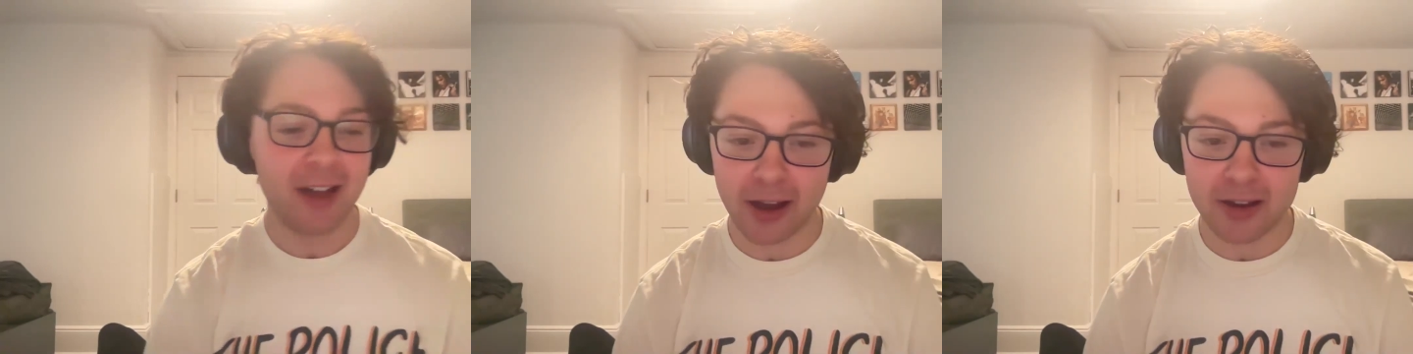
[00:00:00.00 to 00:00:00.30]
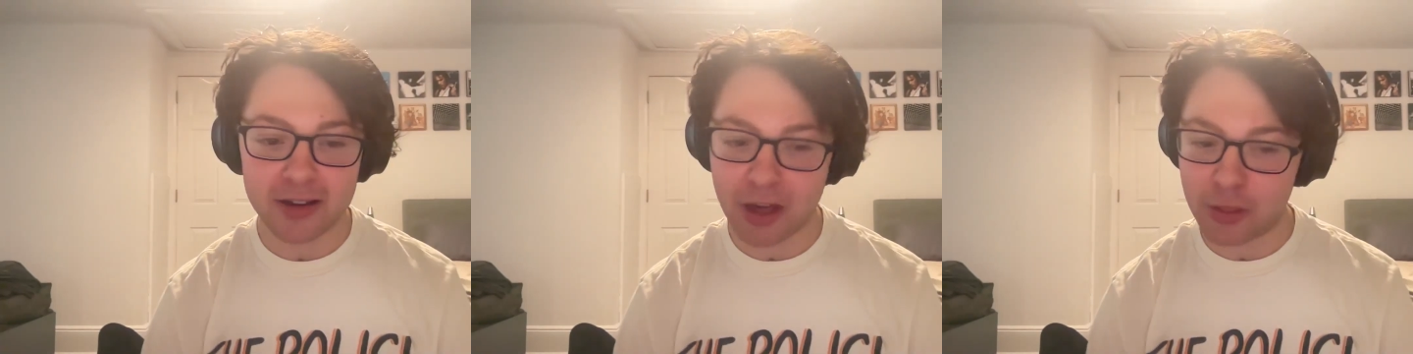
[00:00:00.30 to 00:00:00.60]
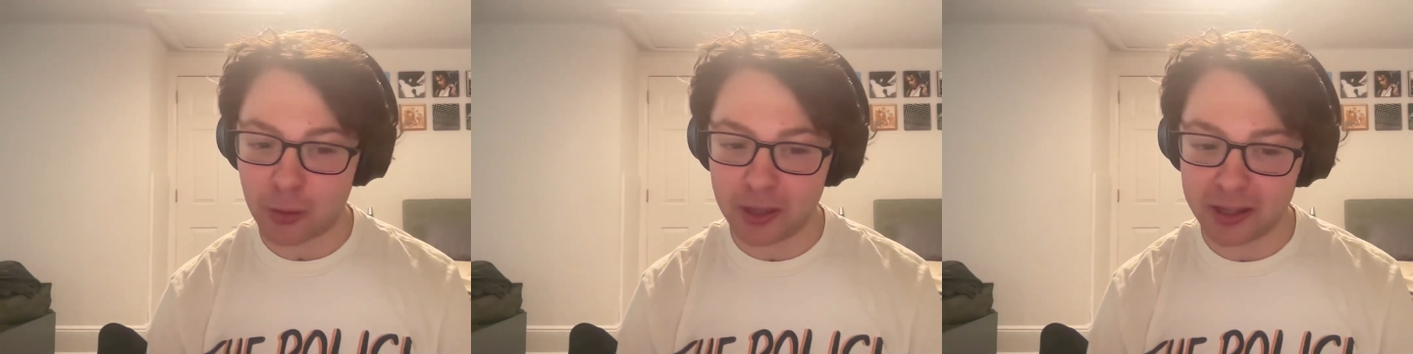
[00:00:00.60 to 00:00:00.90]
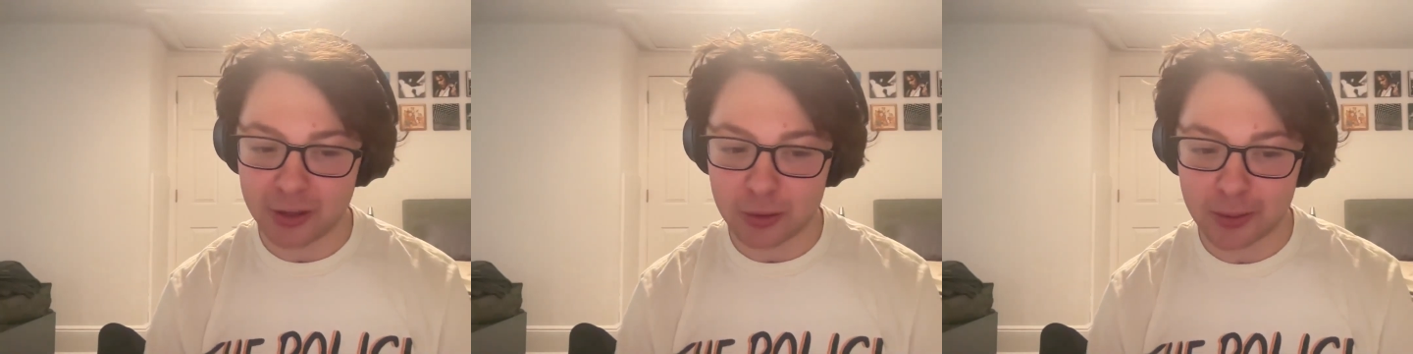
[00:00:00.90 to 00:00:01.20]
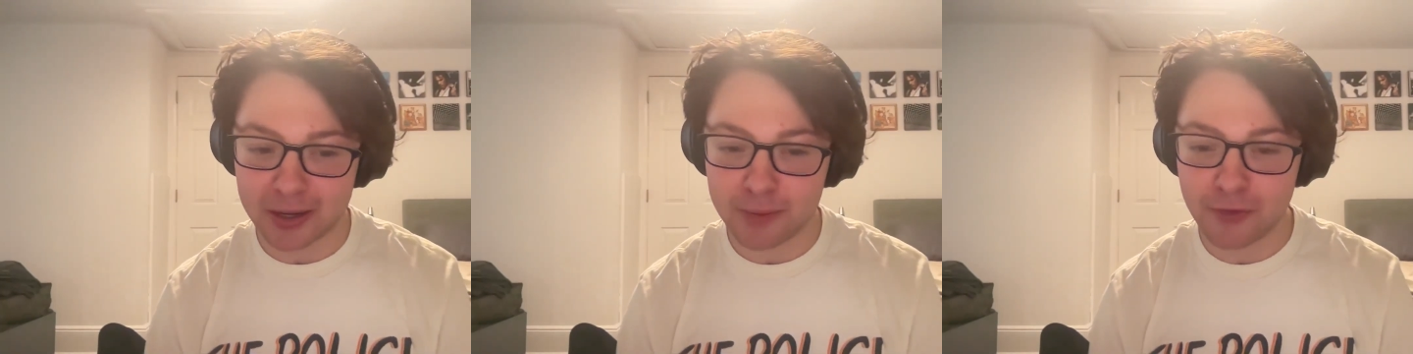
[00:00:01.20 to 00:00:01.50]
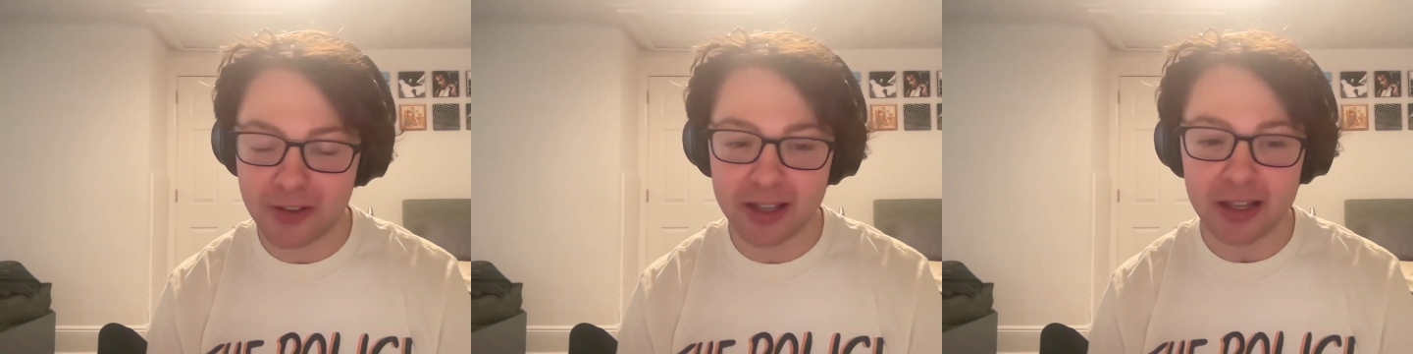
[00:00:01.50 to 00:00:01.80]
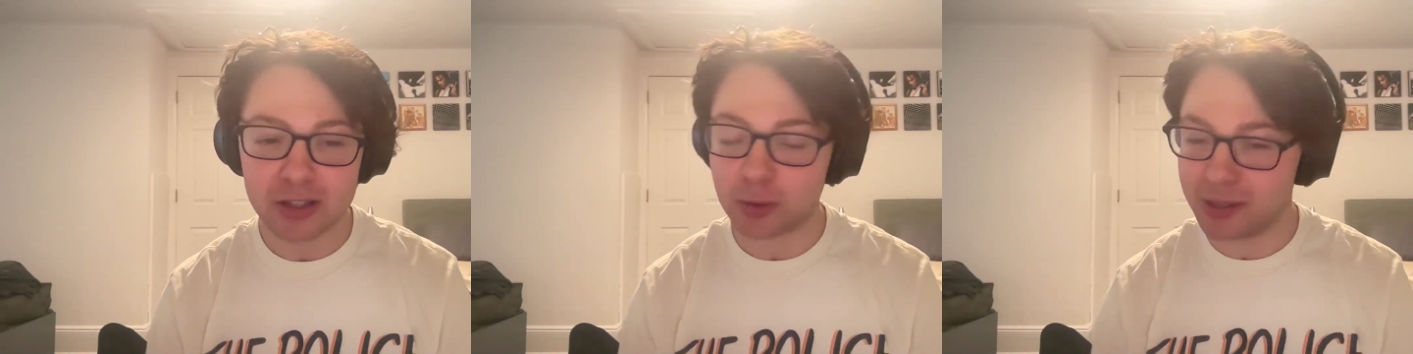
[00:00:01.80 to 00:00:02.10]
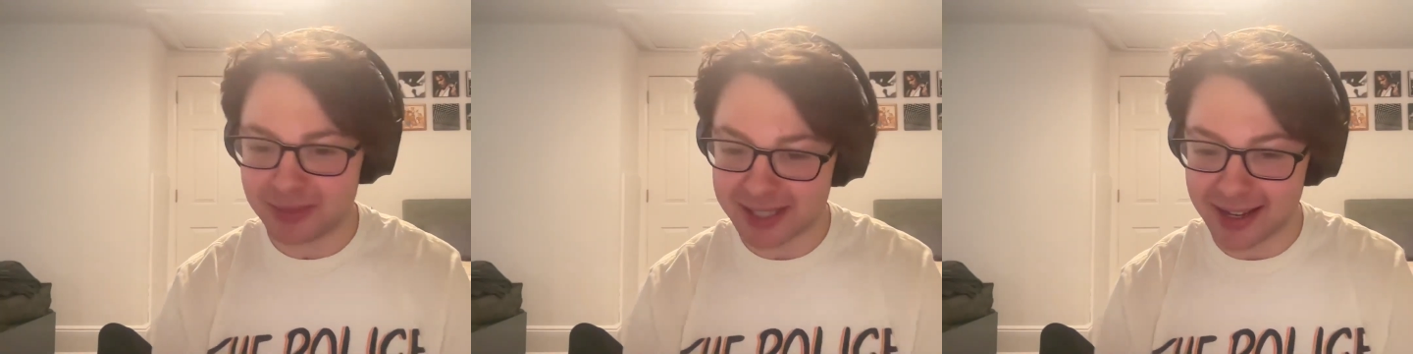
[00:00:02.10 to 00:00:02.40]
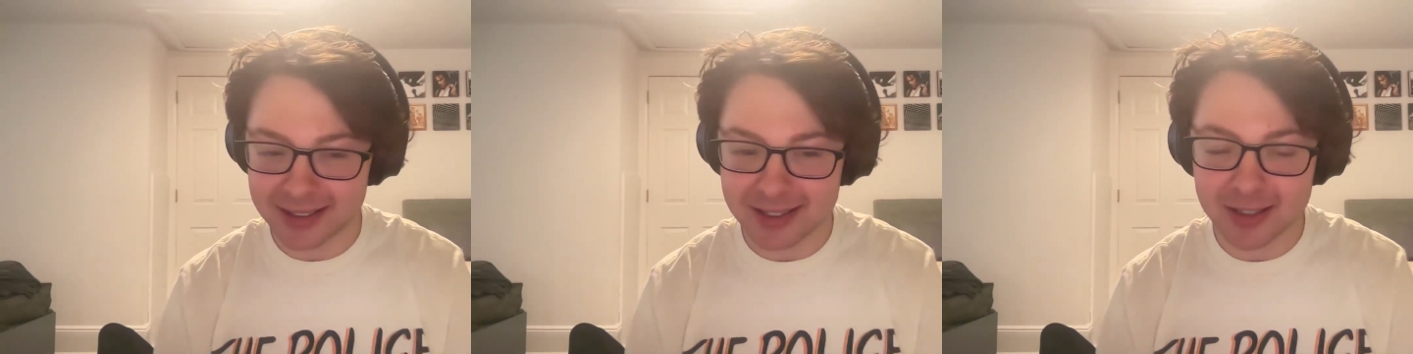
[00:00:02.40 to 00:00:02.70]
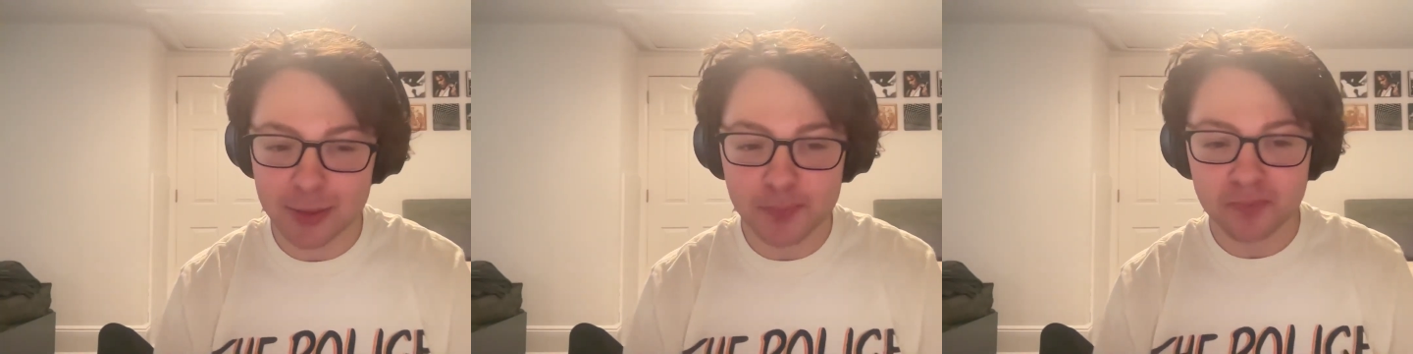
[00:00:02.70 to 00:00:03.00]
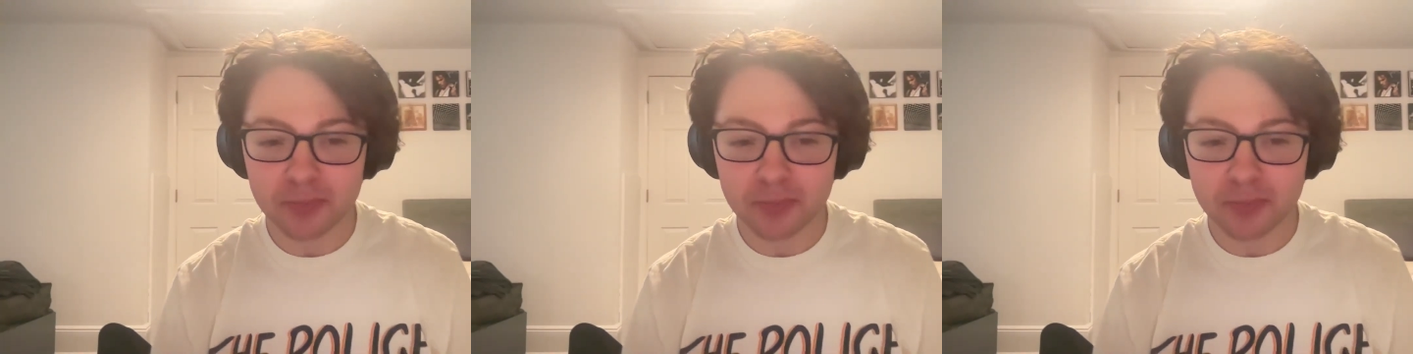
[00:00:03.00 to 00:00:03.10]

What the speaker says: Another really underrated movie, Scream 6,